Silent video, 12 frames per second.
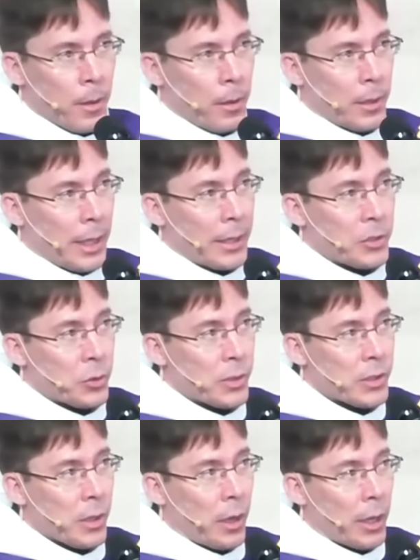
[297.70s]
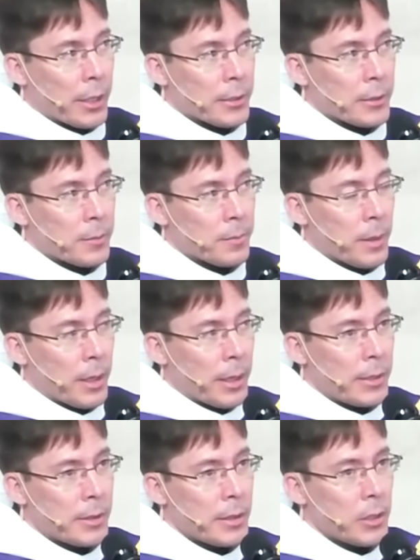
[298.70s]
Lazarus dies.
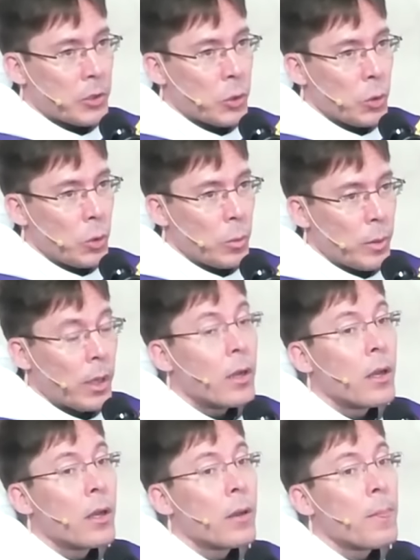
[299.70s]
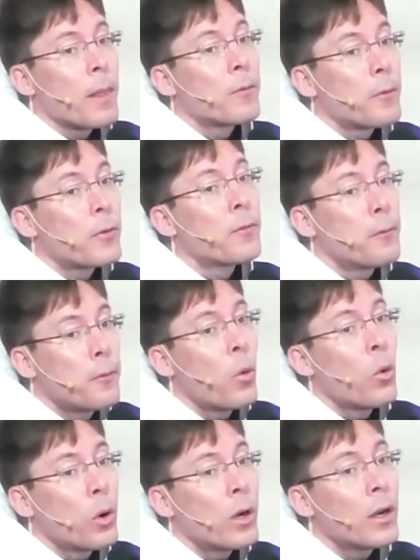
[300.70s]
He's in the tomb for
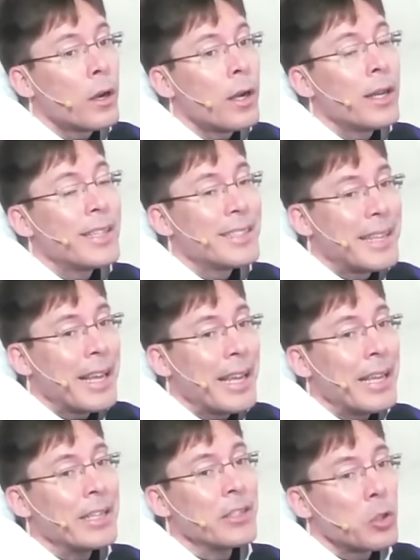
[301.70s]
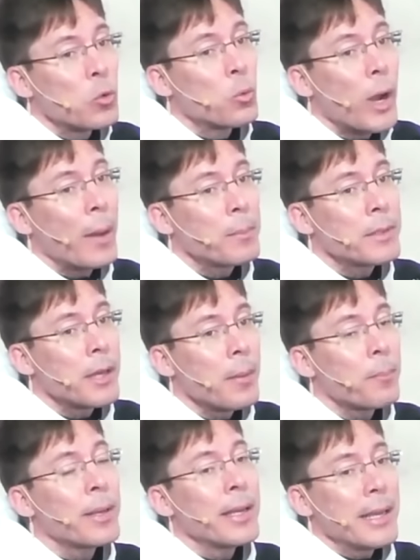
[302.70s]
four days, wrapped
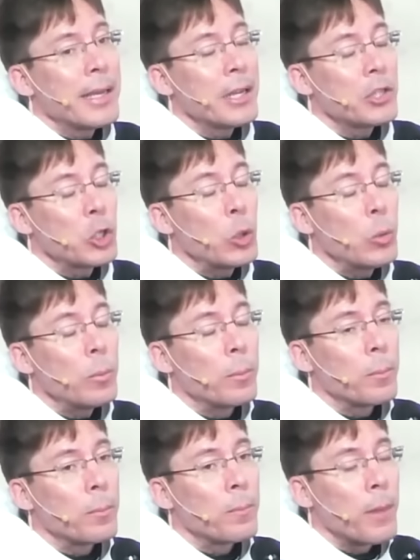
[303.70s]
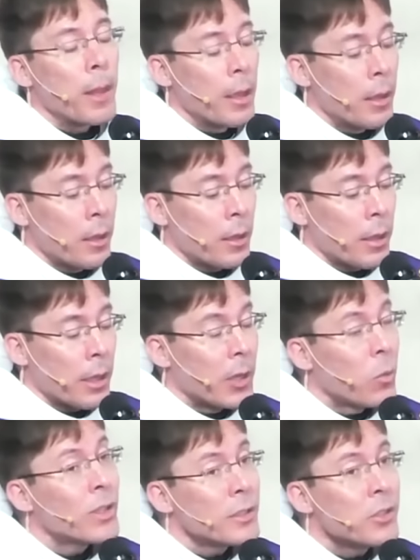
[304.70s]
up in a tomb. He
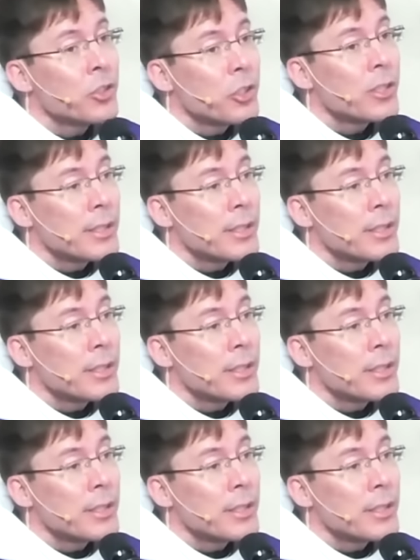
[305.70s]
wasn't just